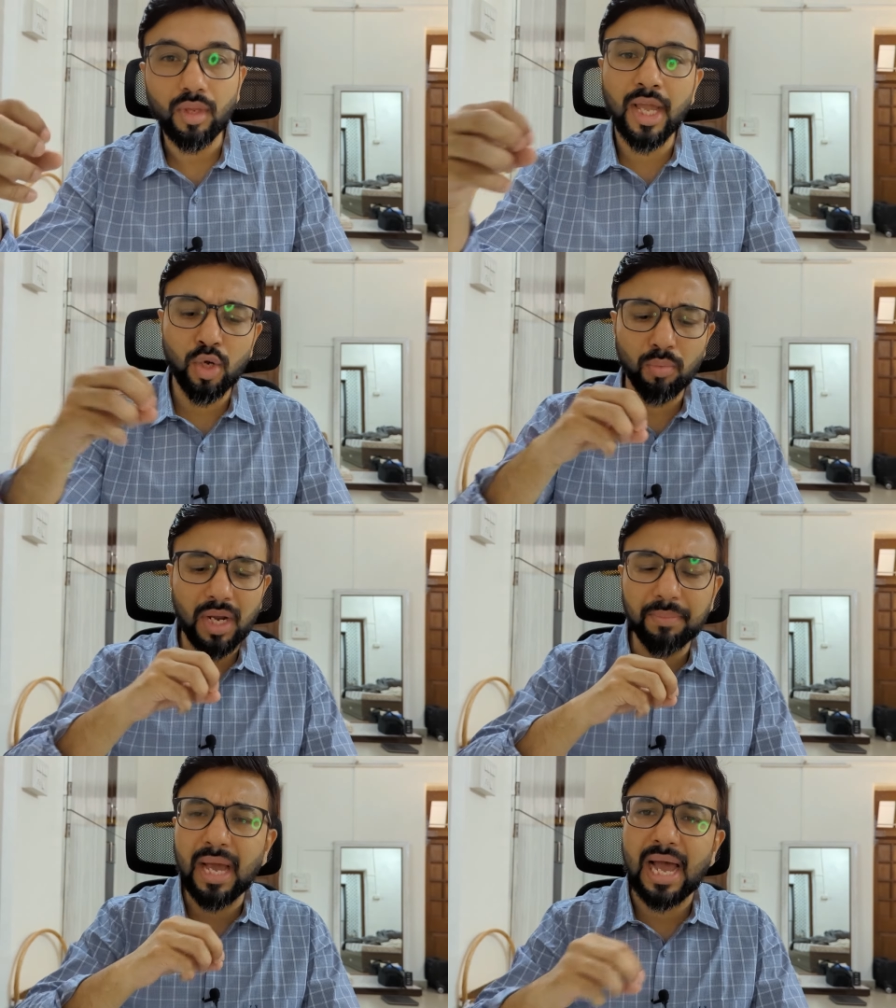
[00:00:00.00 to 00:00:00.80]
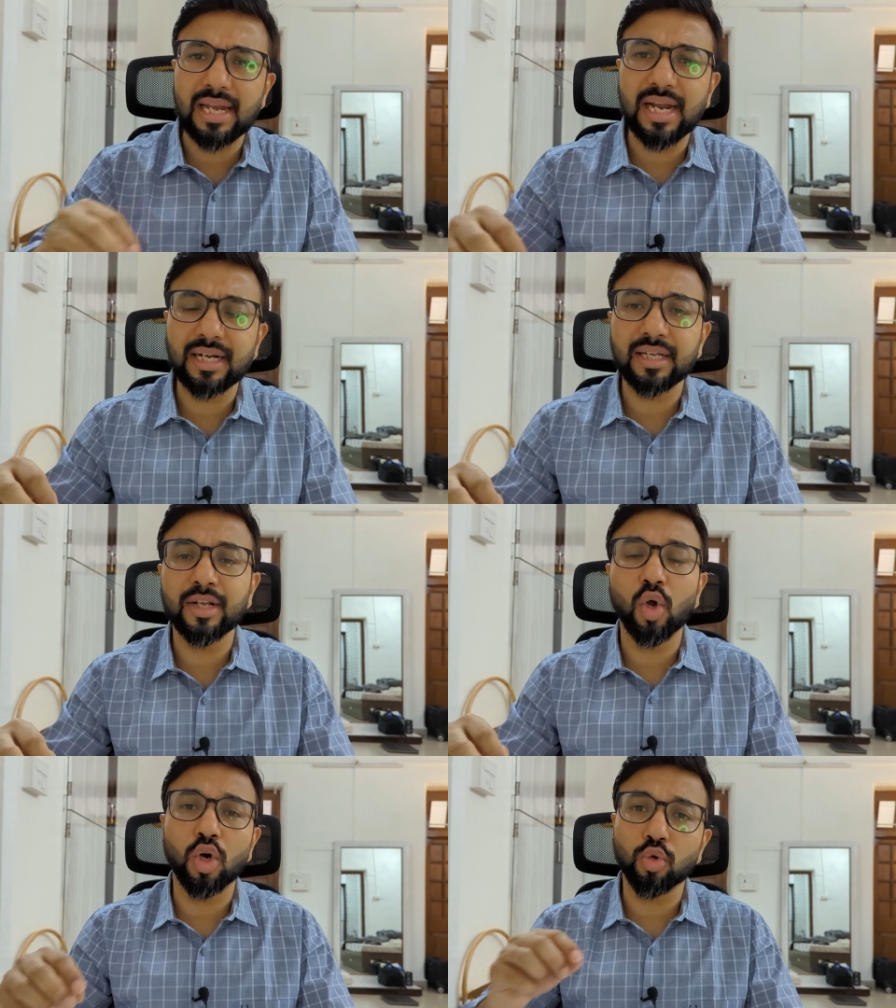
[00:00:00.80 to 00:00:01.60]
And you might be highlighting a
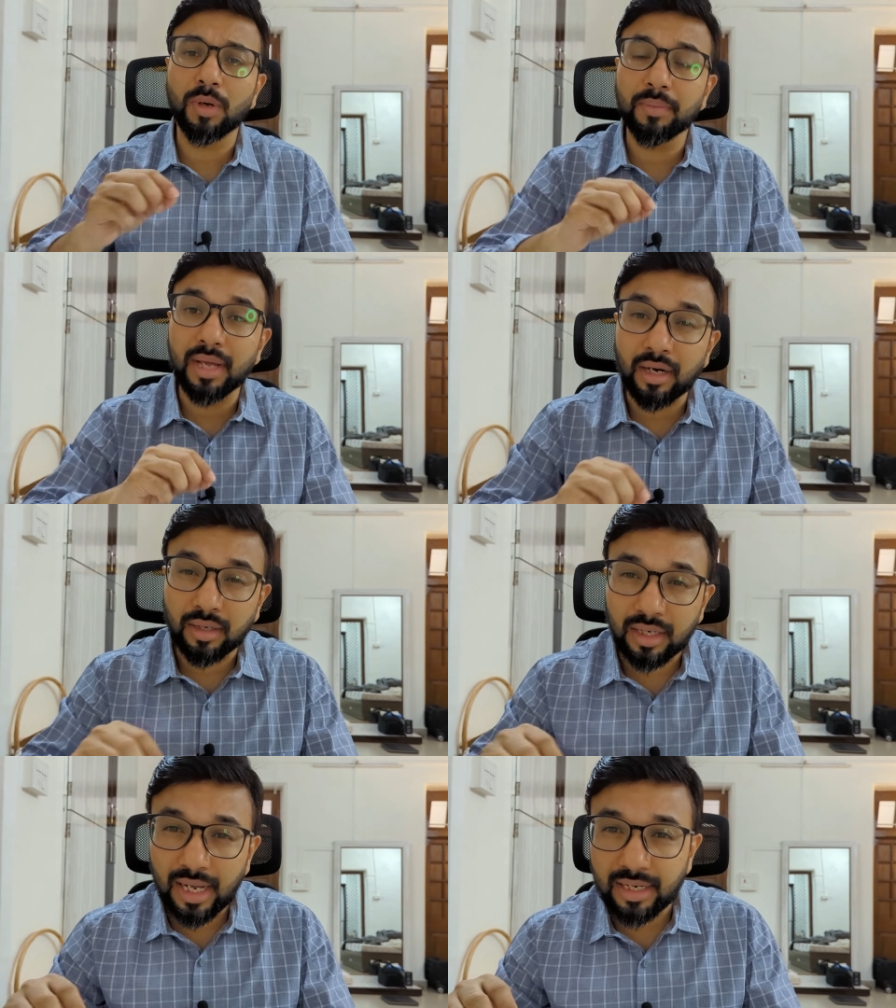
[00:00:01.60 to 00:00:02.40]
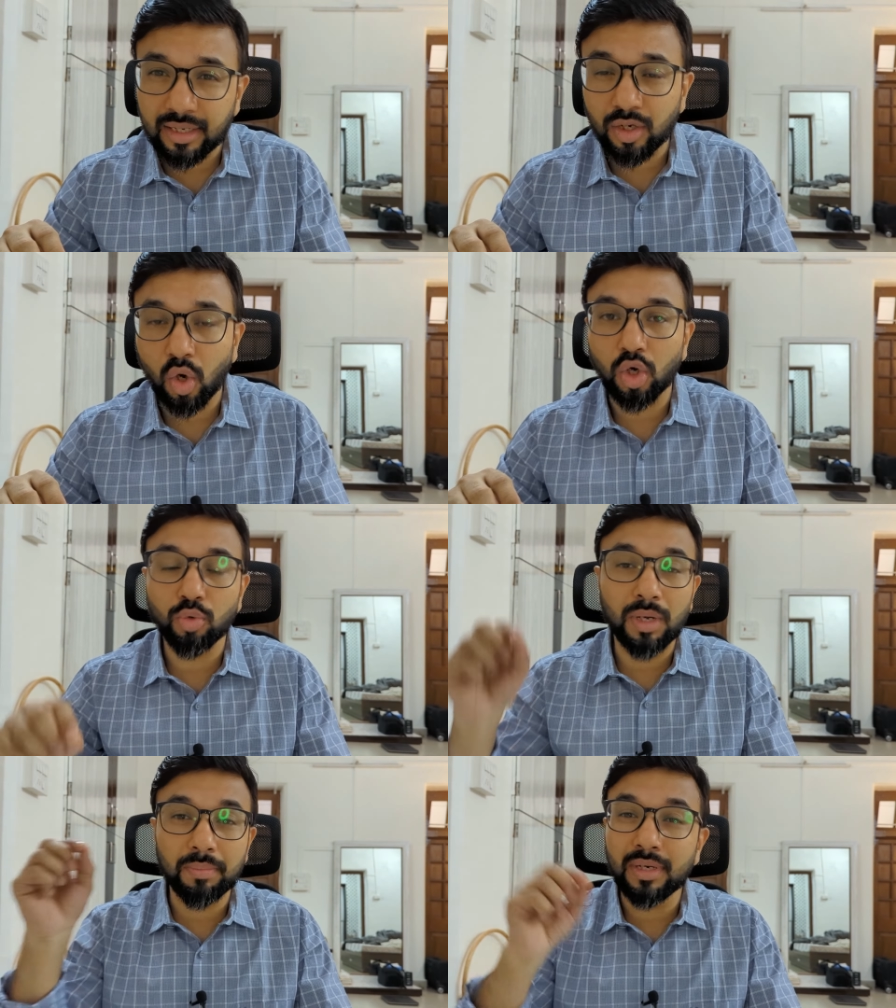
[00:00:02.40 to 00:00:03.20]
lot, you might be underlining a lot, you
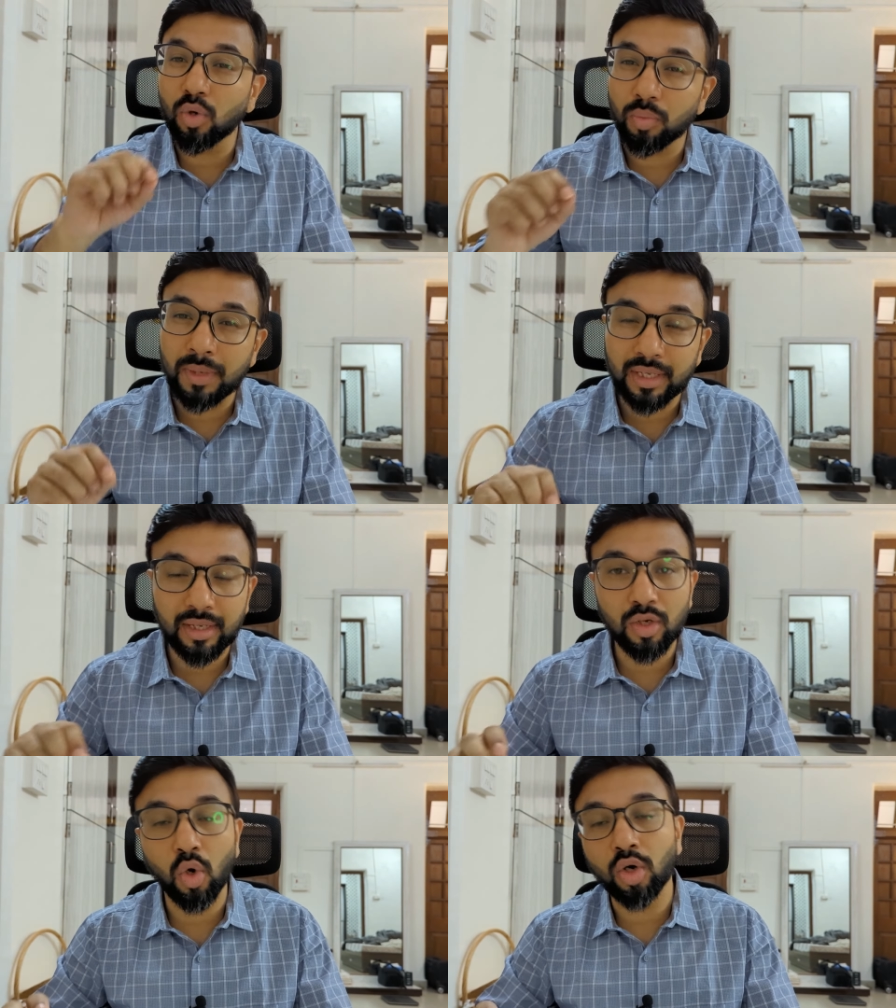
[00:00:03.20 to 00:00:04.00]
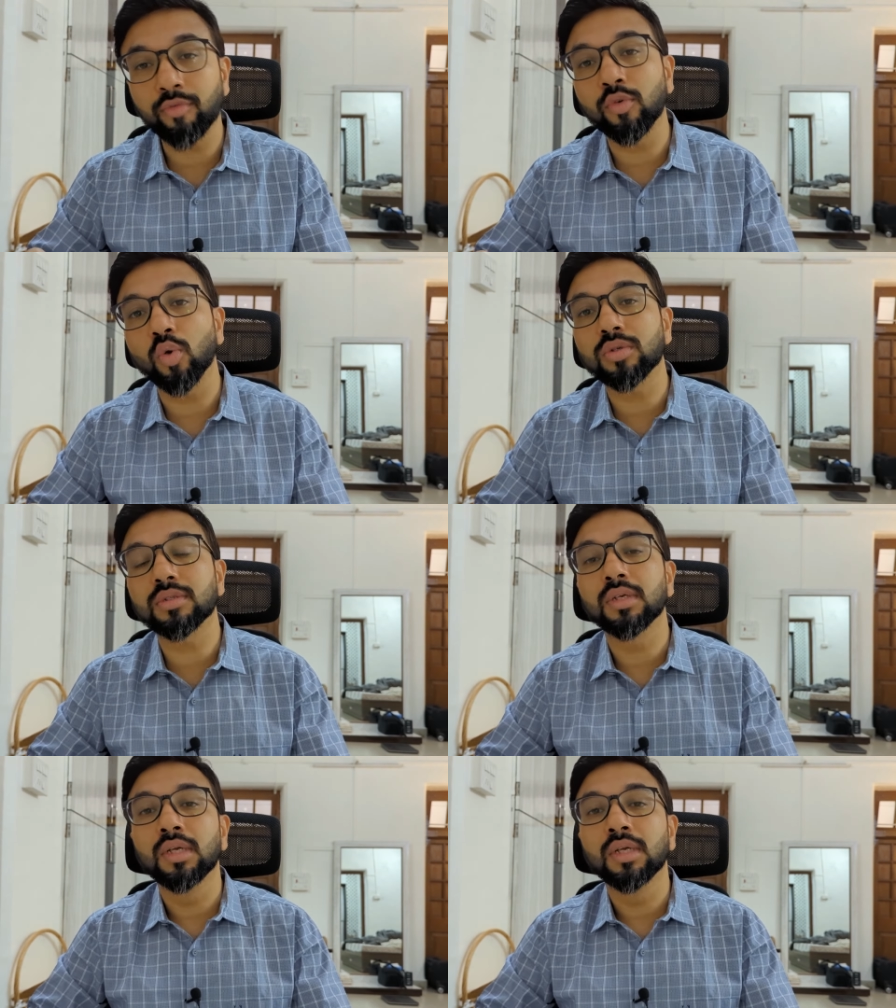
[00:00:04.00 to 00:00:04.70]
might be making a lot of notes,